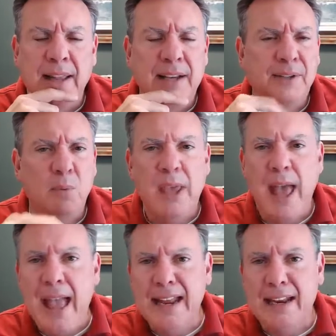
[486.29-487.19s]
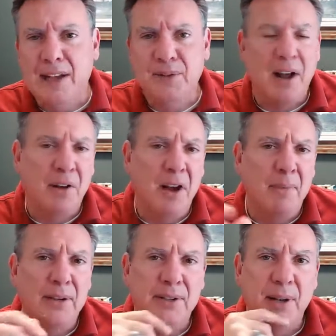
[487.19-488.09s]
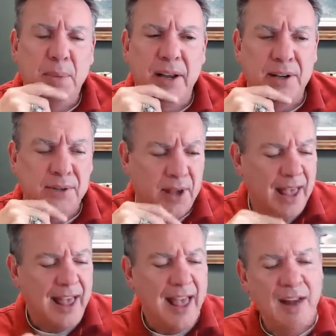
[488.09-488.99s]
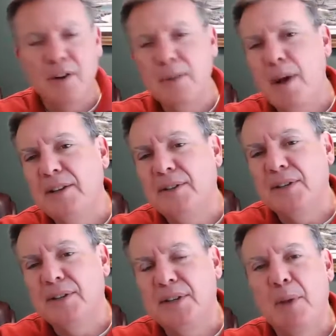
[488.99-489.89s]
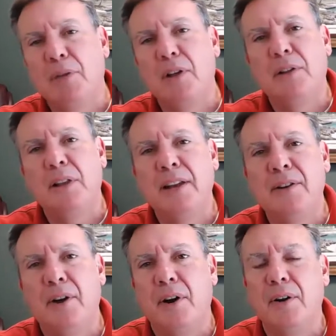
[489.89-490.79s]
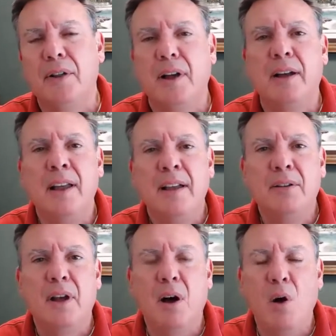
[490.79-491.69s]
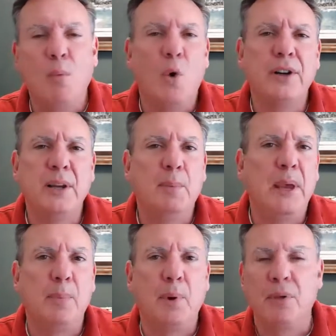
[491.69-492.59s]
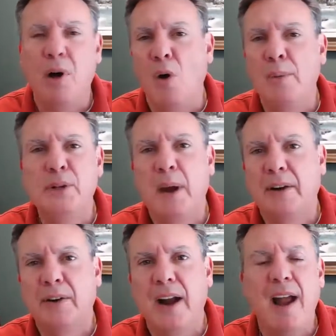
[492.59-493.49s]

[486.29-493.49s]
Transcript: And they said, we hate it. And I said, how come? And they said, because everybody sends us email, the lender, the home warranty people, the home inspector,